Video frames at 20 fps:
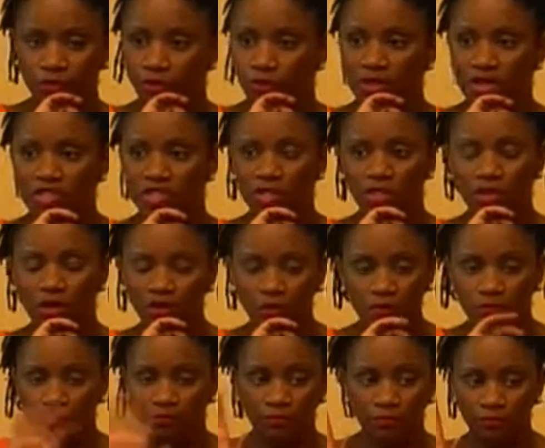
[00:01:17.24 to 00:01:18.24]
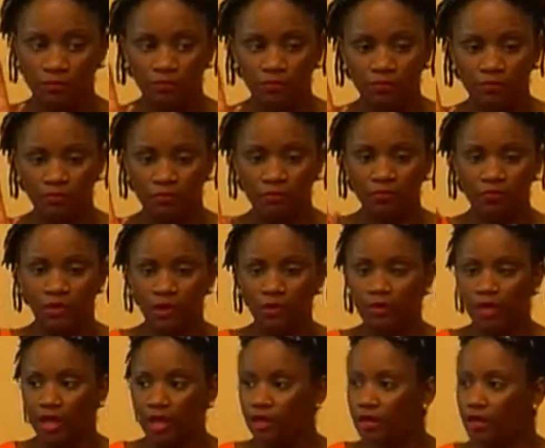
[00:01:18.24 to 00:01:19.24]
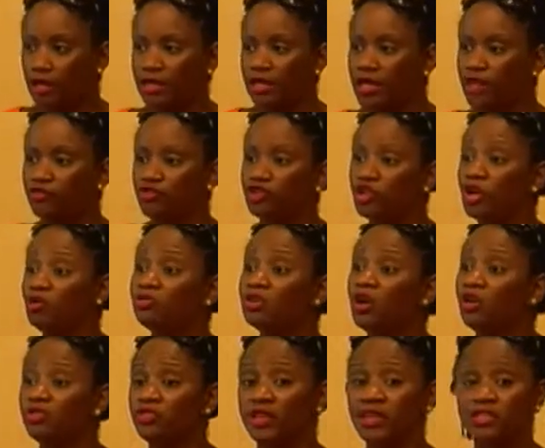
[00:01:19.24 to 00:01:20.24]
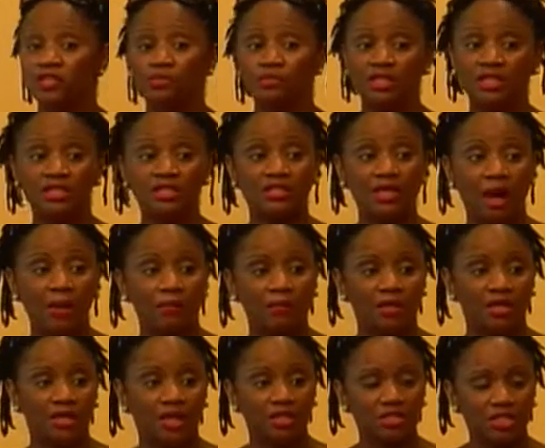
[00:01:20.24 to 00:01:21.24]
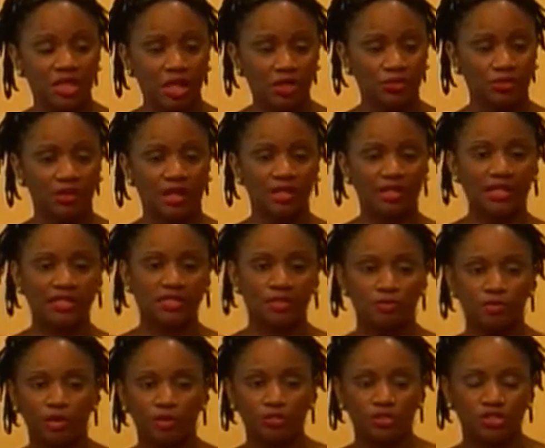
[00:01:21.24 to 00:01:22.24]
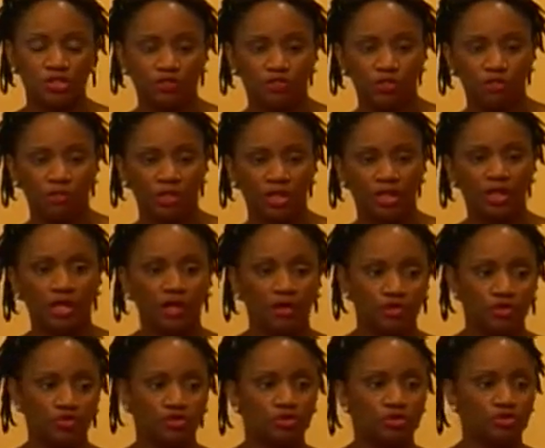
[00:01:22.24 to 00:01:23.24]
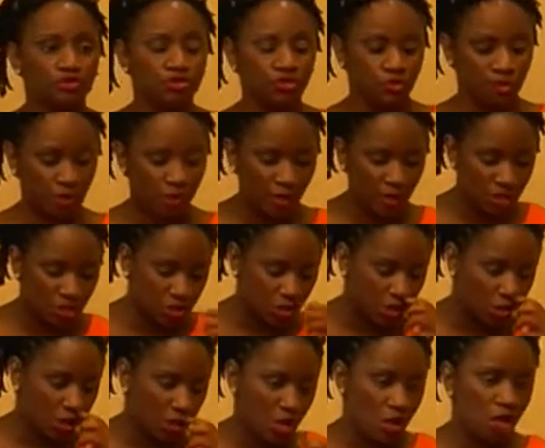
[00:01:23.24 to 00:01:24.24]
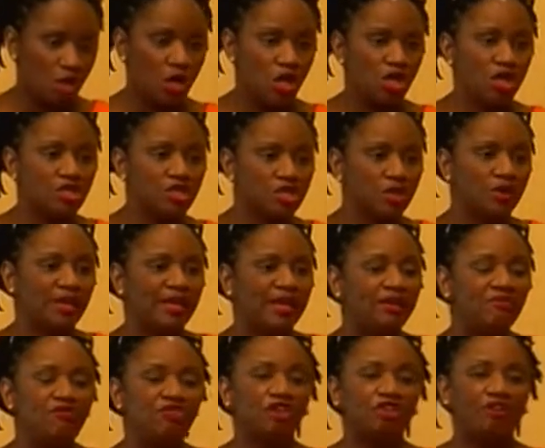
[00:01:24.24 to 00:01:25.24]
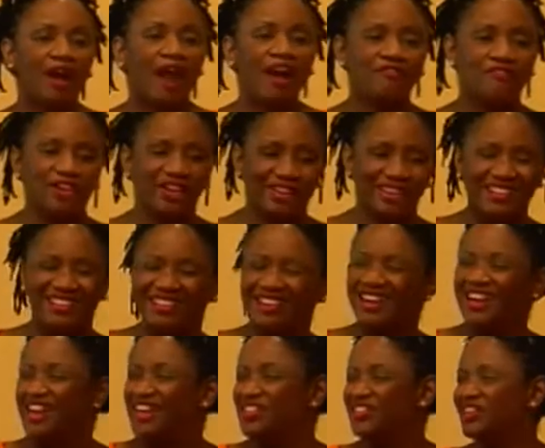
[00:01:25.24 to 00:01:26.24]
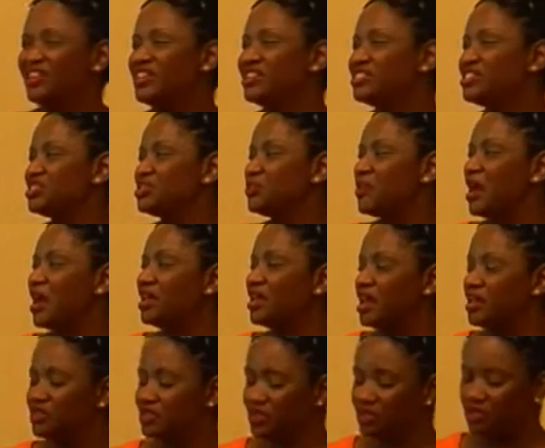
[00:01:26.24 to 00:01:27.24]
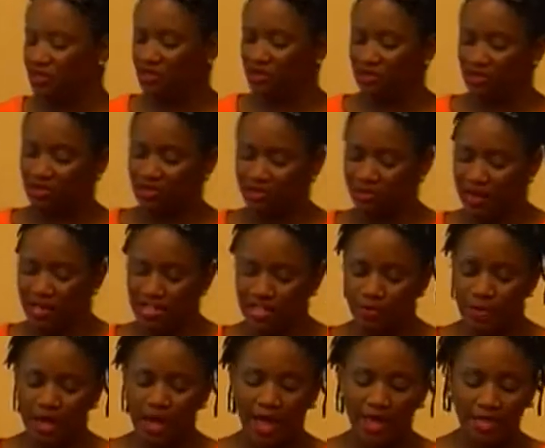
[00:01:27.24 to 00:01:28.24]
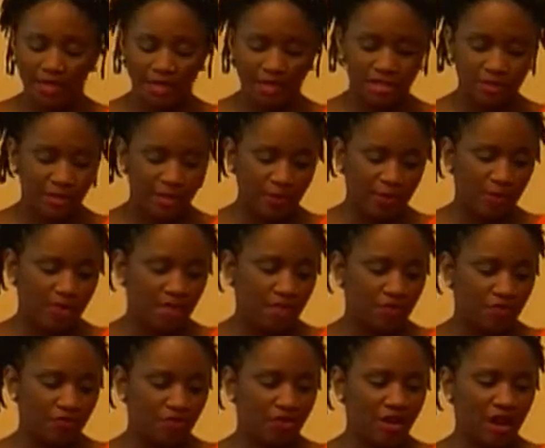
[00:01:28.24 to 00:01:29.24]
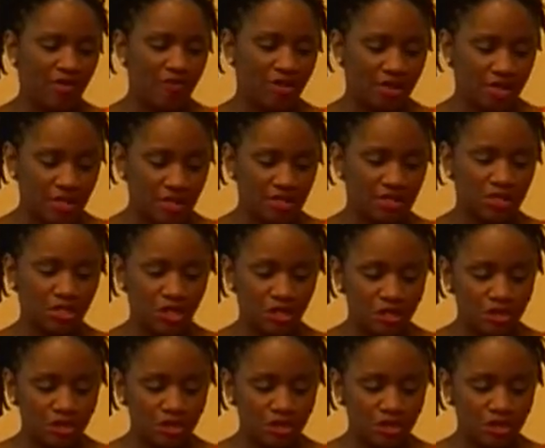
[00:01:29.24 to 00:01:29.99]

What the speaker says: Who doesn't know? Okay. And if you don't know things, please stop me and I'll tell you. Like, that's the purpose of you being here. There's no stupid question. So an infographic, the easiest way, the best way I can explain what an infographic is,